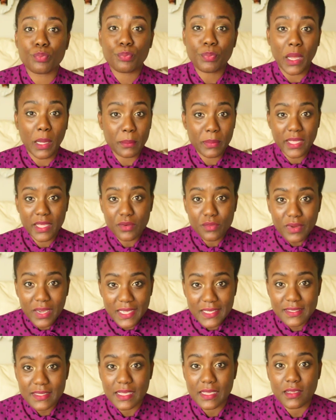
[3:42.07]
pumpkin
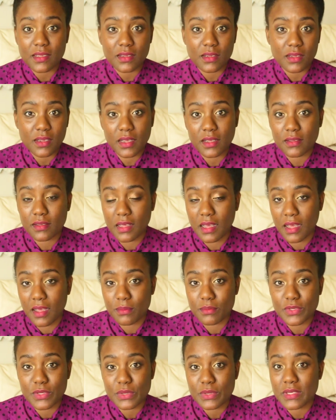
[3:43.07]
rice, like
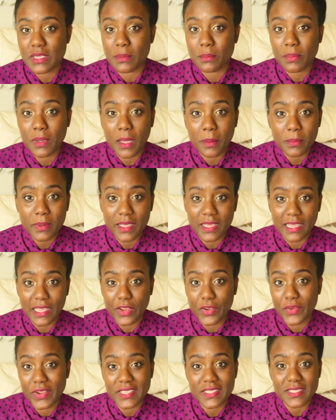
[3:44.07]
do some pumpkin,
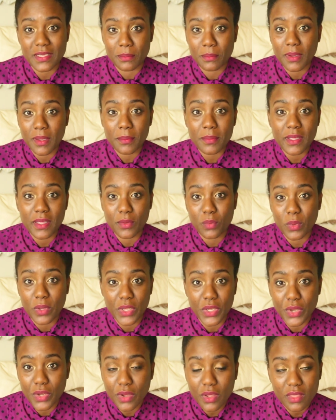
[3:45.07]
like grate some pumpkin
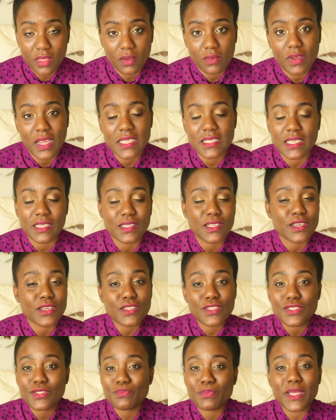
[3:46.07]
when you cook the rice. Like,
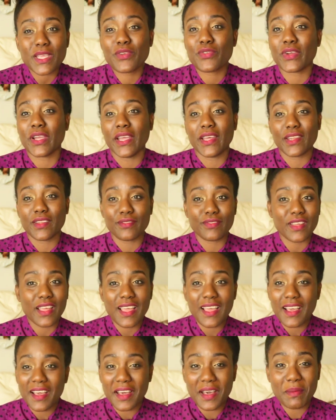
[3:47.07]
be creative,
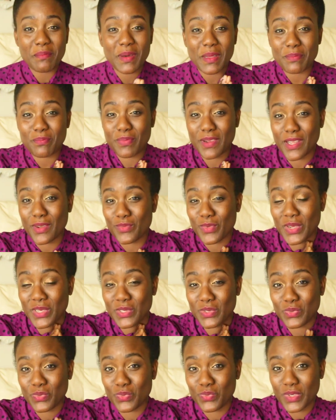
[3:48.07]
but brown
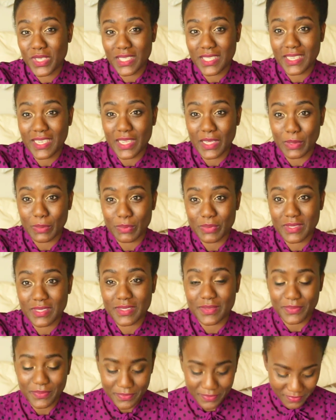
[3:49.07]
rice really
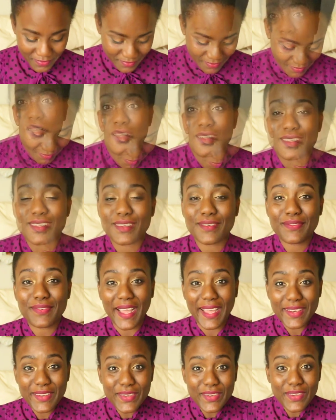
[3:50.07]
helps. The
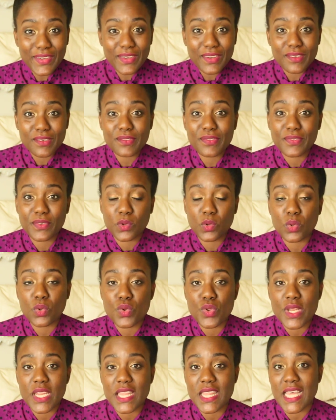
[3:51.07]
final
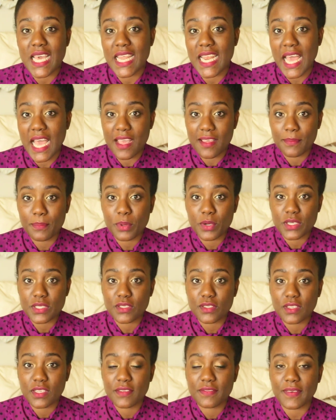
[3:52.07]
food that I
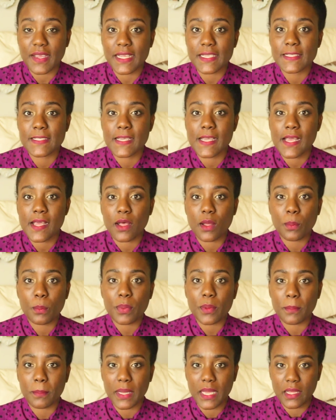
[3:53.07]
personally find to
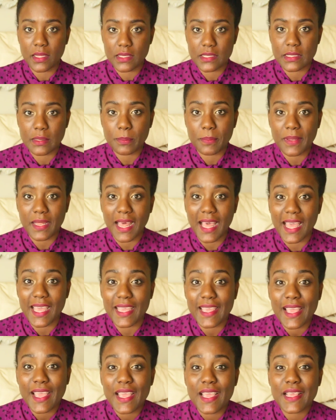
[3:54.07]
help my
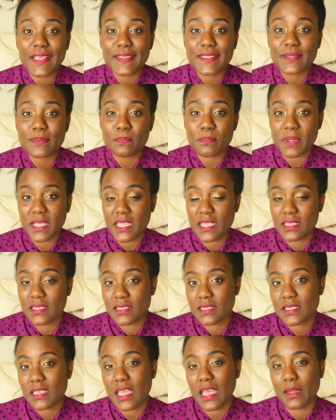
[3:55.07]
supply is
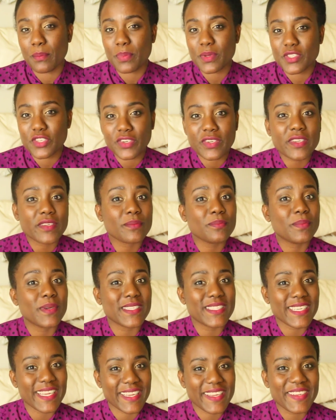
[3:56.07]
beans, and
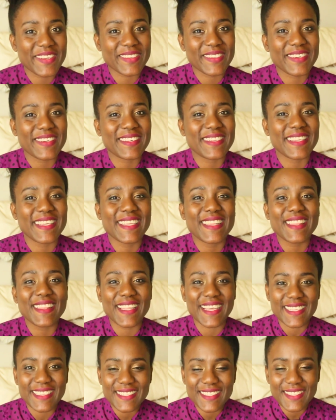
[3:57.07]
particularly
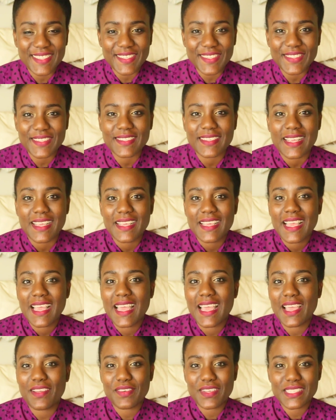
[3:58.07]
lentils.
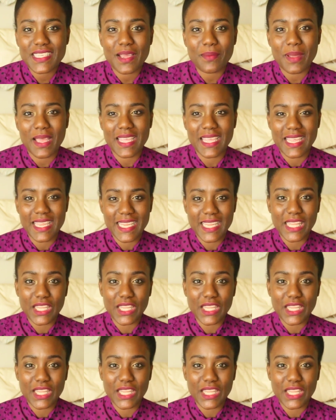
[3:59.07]
Every time I eat